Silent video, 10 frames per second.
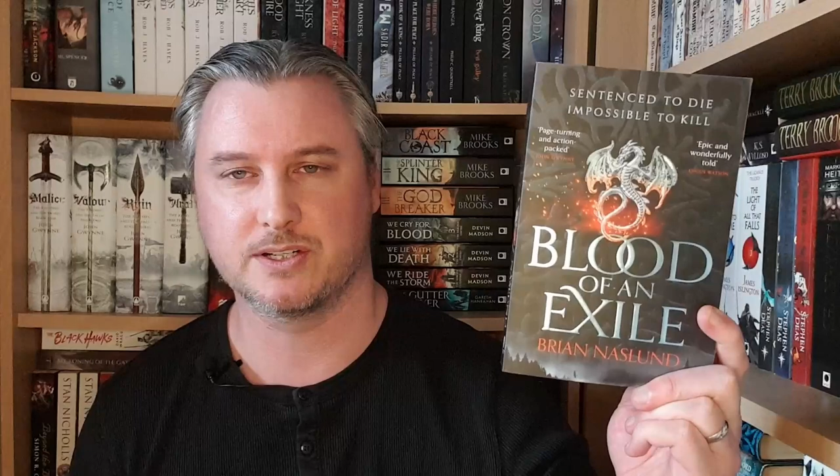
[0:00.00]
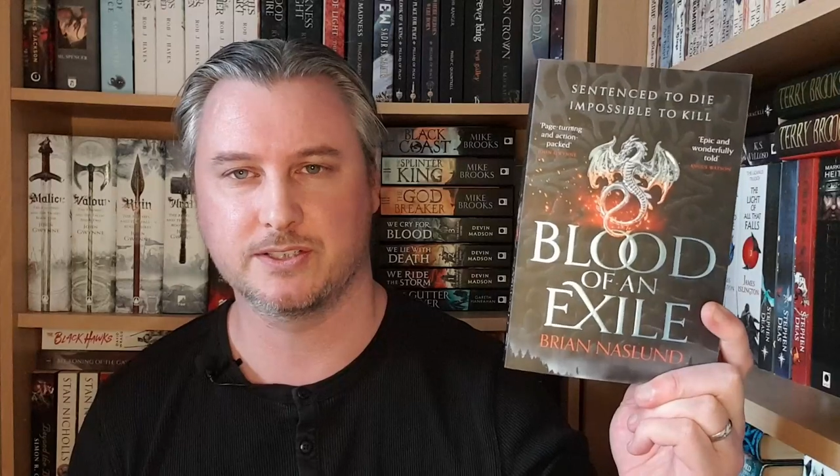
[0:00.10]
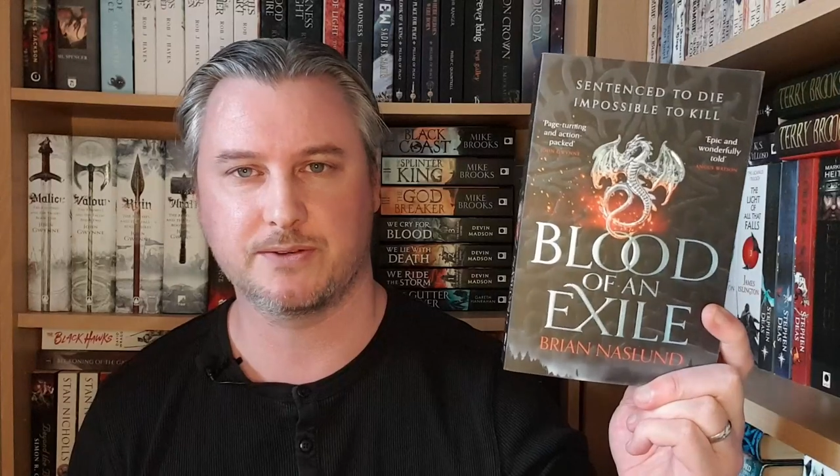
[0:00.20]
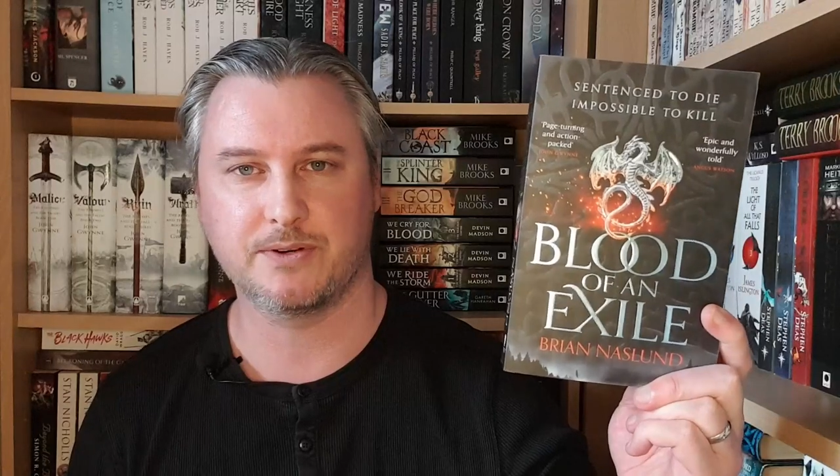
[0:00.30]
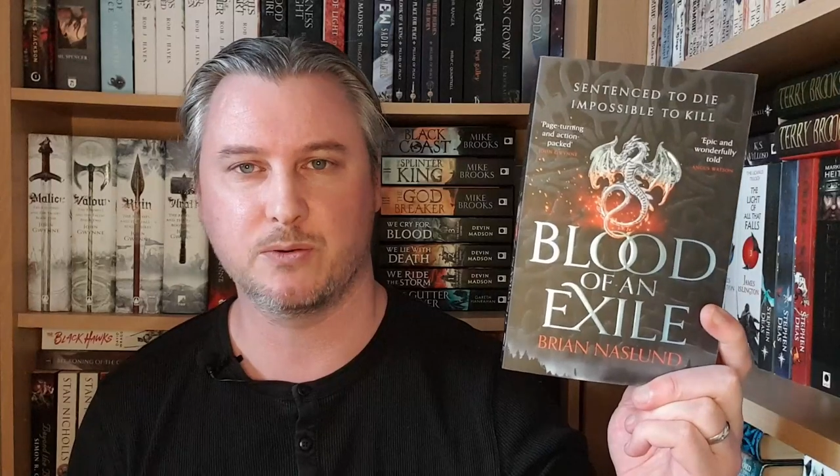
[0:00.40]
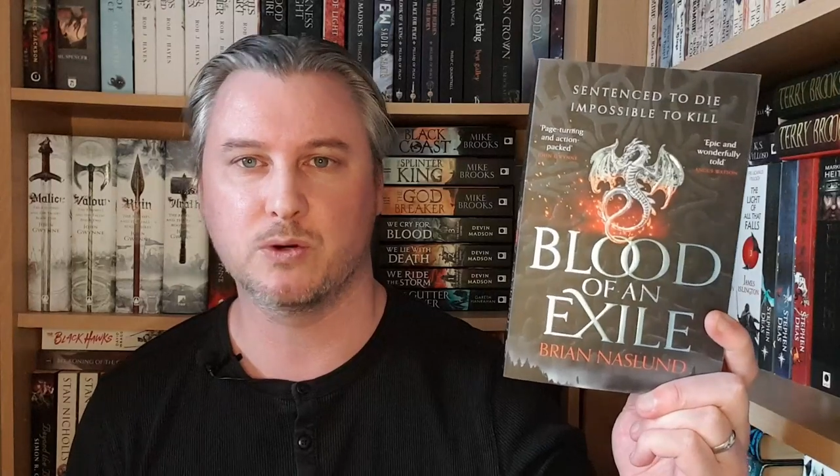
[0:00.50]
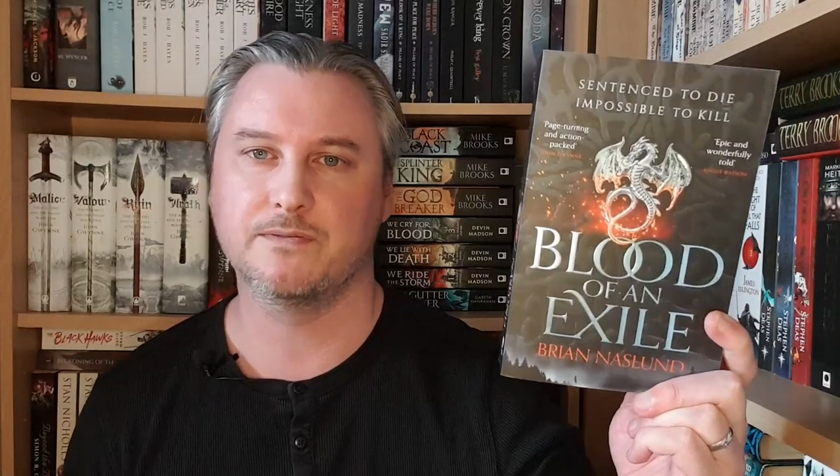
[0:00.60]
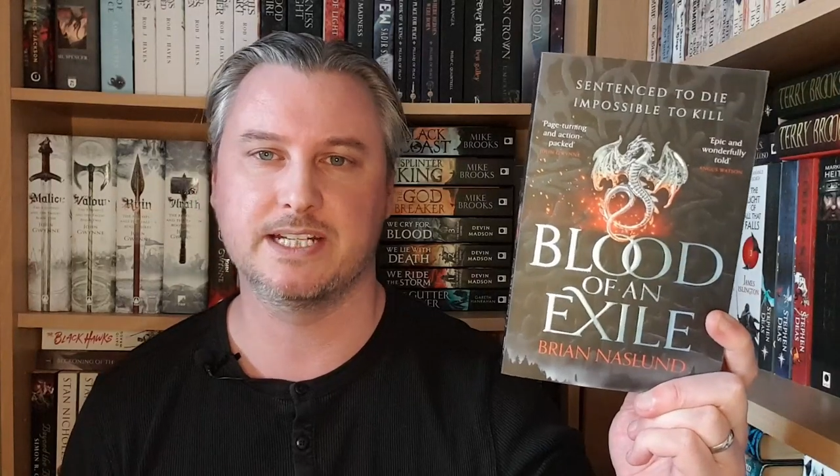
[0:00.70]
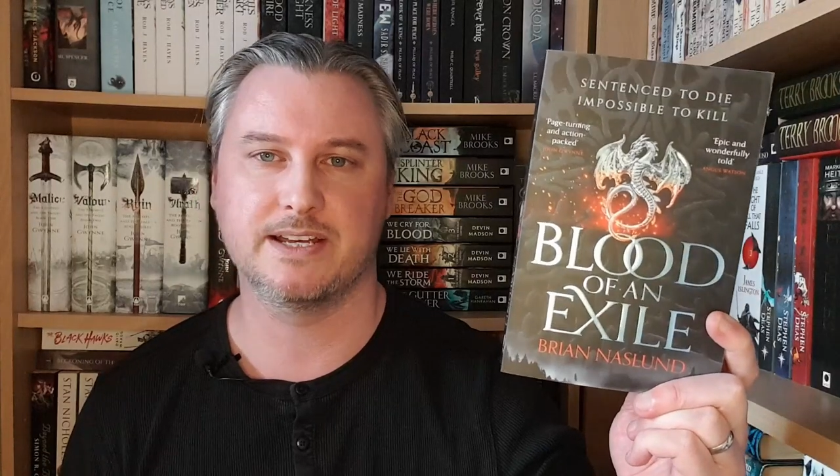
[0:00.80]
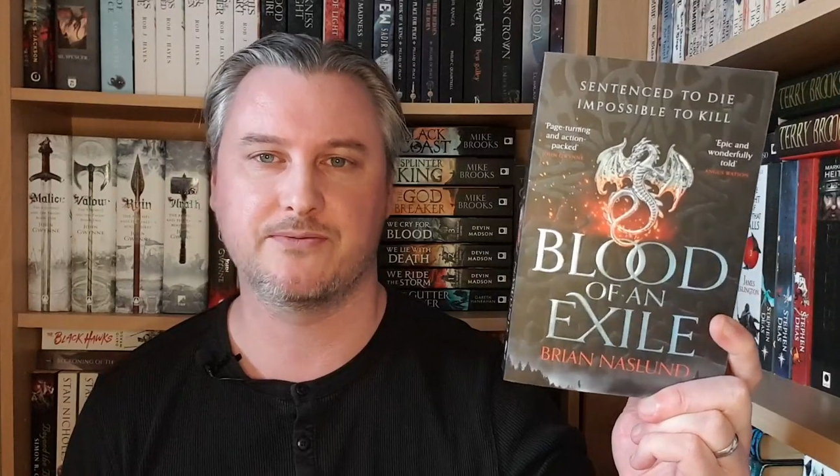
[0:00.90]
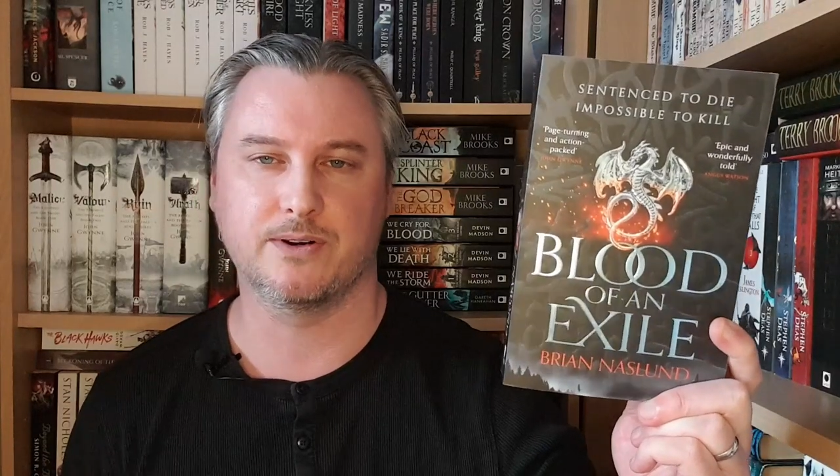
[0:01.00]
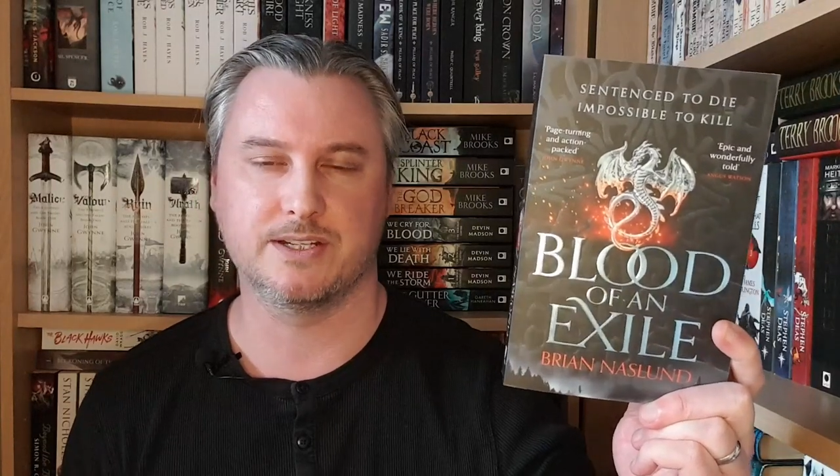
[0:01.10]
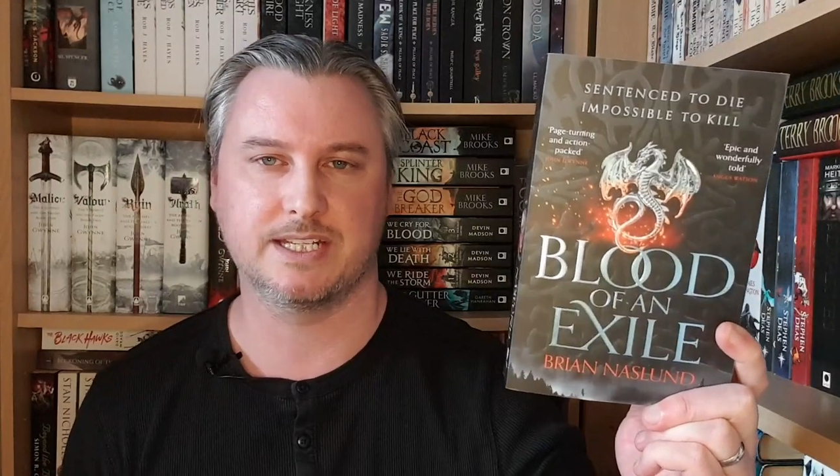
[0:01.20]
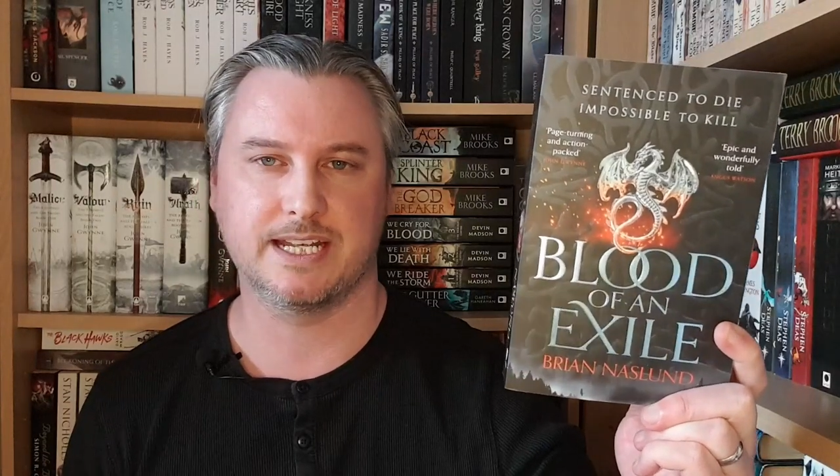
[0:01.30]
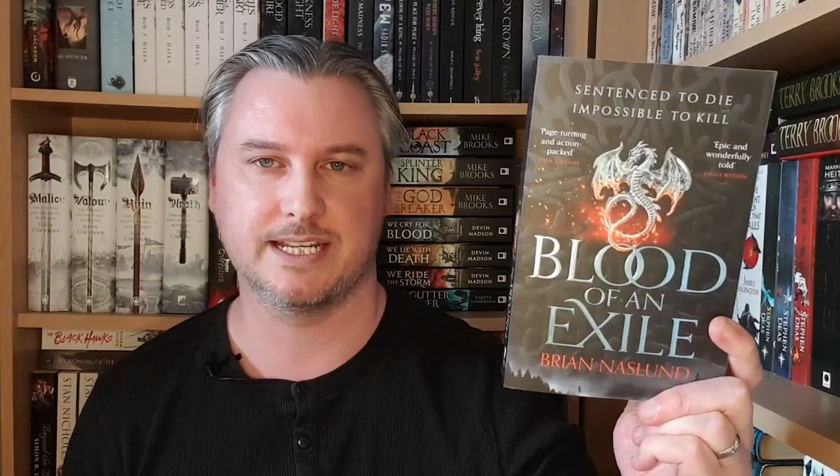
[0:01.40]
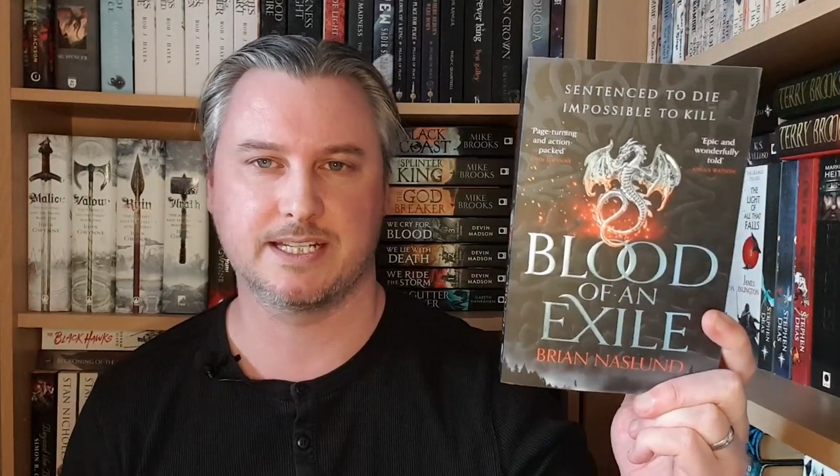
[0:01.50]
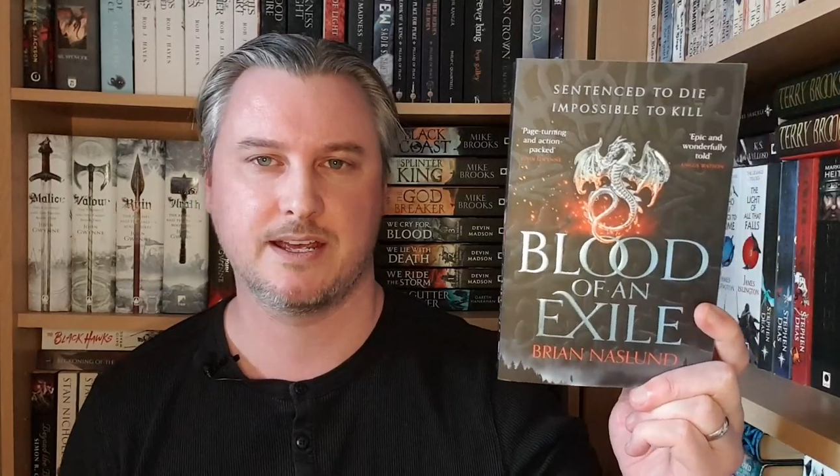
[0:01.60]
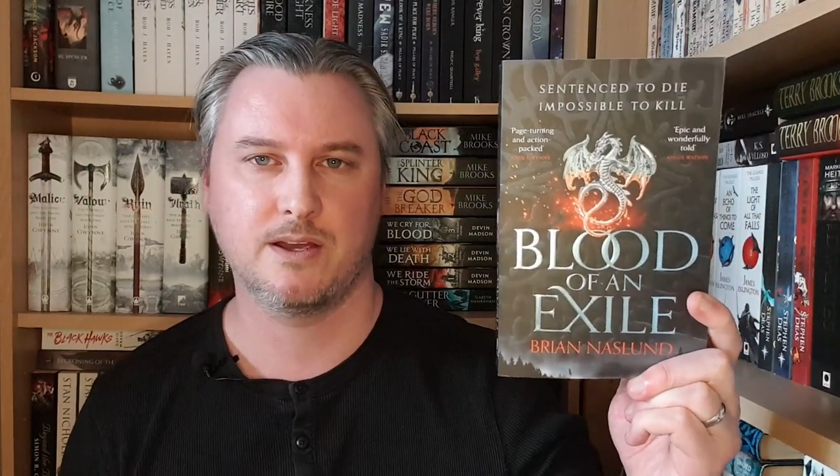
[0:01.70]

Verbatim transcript: I don't know what the difference is,